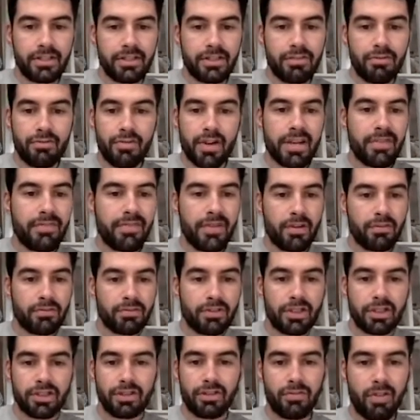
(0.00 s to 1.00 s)
the refill
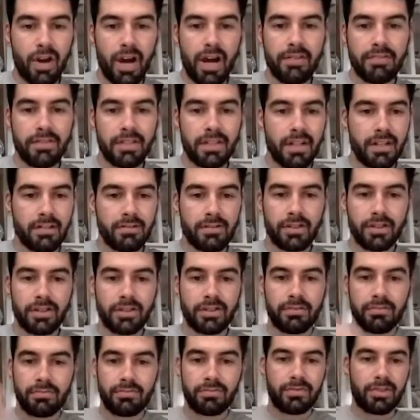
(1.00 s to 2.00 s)
just arrives, and I'll
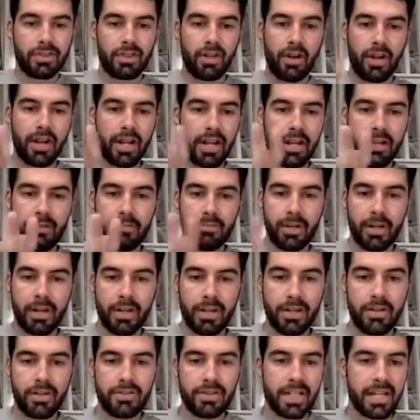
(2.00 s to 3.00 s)
just slot it in when I
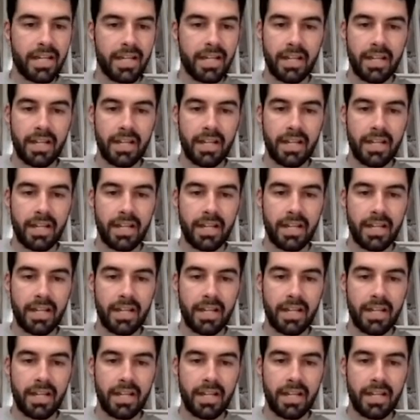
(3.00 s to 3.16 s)
use it.